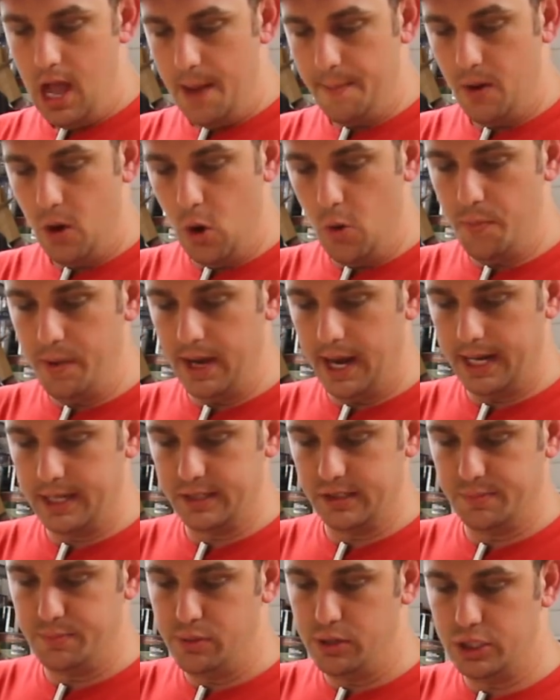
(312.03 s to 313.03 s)
I'm hoping I
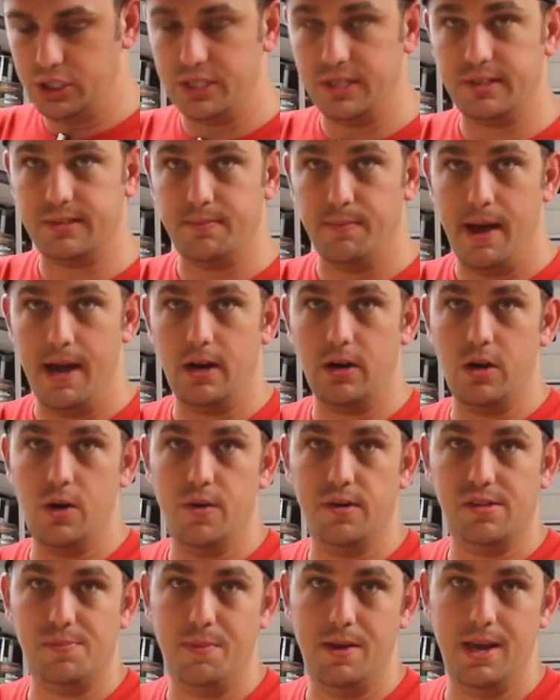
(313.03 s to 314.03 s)
can just push this micro
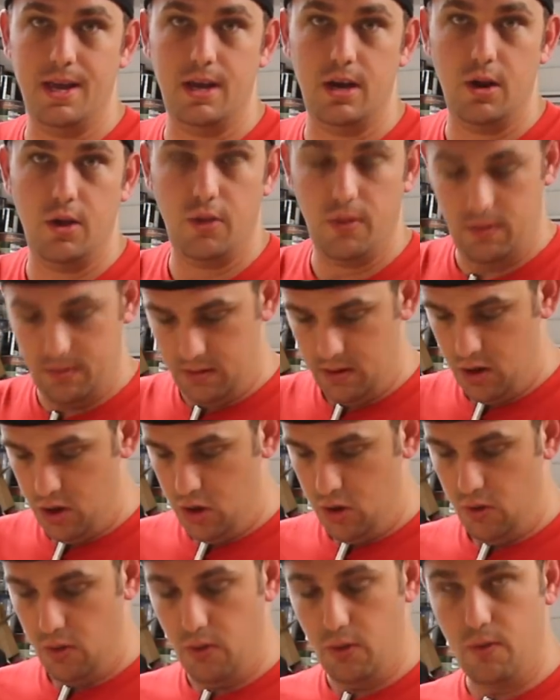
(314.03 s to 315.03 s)
USB end
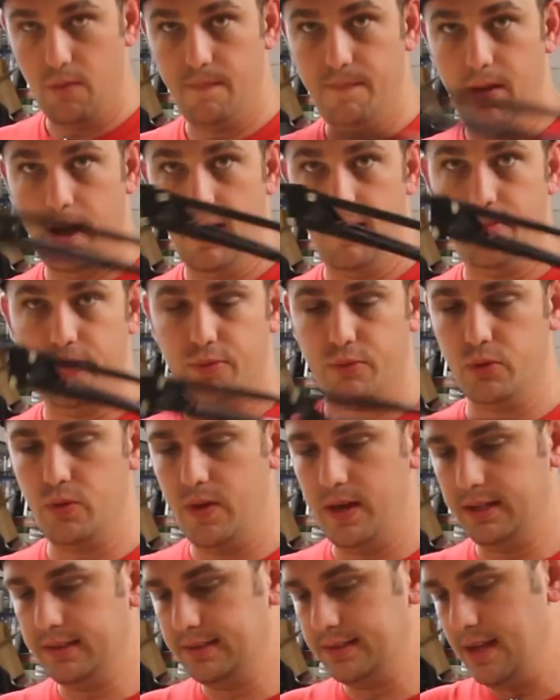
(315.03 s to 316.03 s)
through
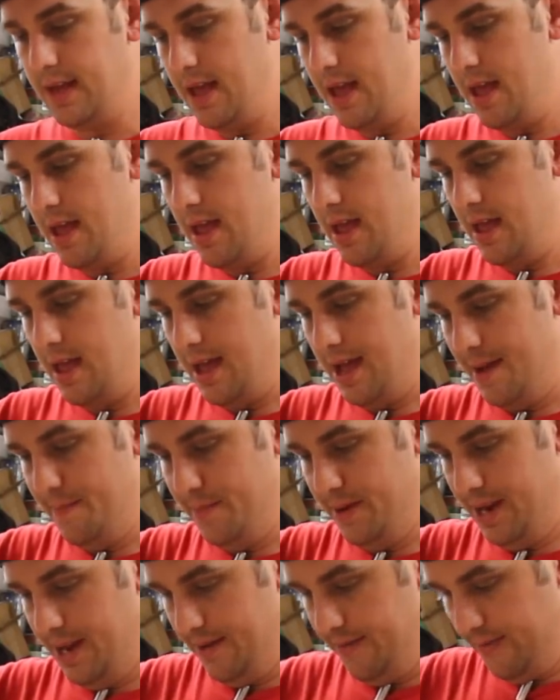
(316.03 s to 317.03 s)
this,
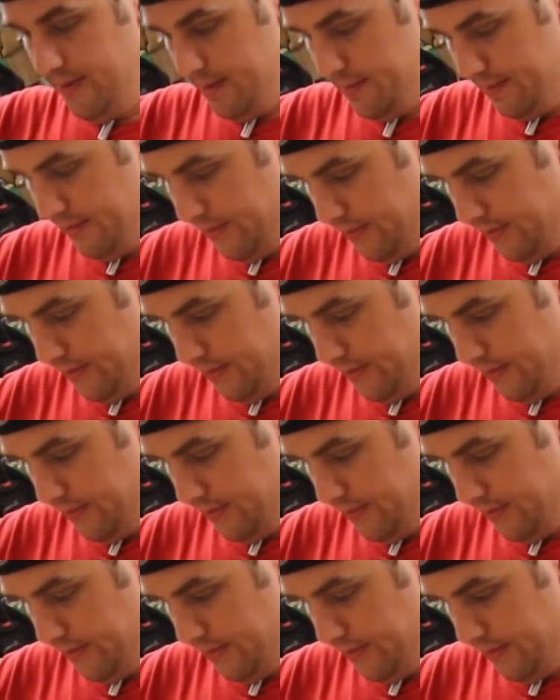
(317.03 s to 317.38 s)
but I'm